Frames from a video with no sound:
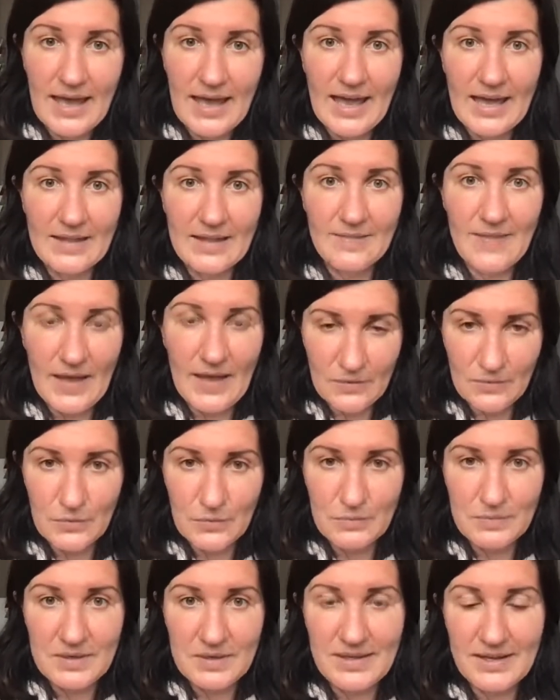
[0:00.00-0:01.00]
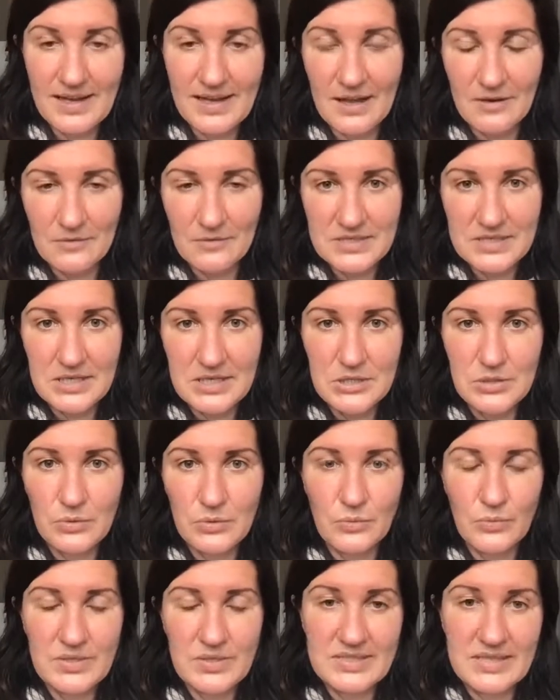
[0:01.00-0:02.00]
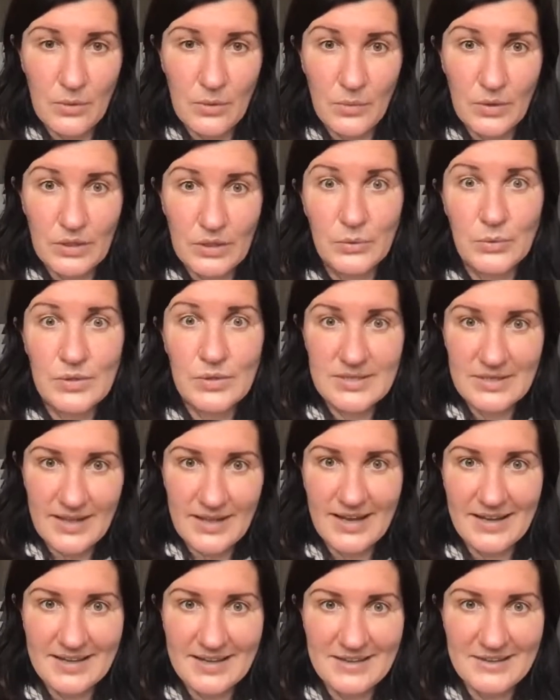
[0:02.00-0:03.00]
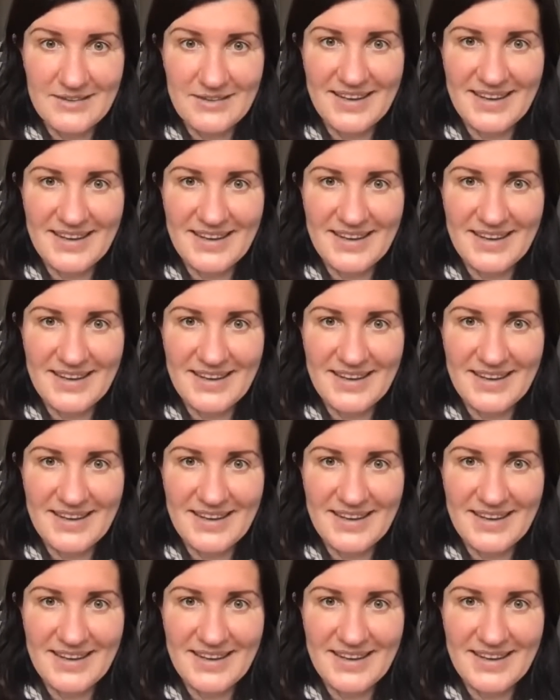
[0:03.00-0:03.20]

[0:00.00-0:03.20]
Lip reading: And that will be the conversation with someone who is like you,